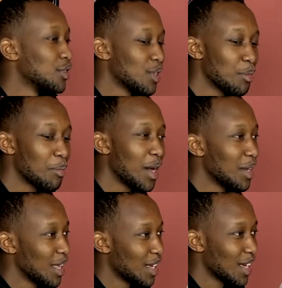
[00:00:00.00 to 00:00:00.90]
And more,
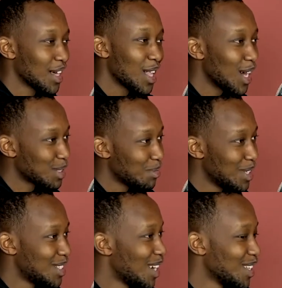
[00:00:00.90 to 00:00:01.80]
some of my like
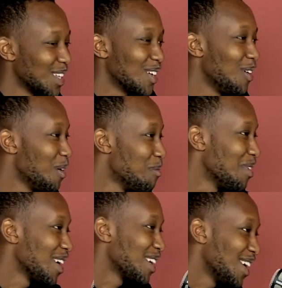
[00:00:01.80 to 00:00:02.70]
classmates now, they're like,
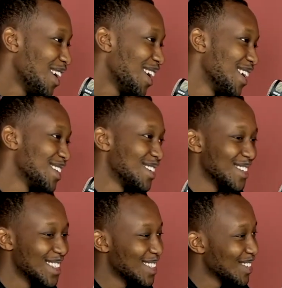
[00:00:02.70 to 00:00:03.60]
"Oh my
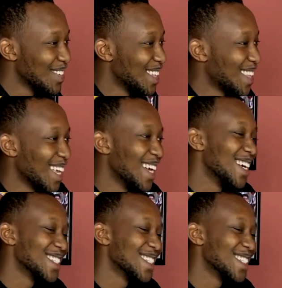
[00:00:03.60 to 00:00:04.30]
God, you're doing too many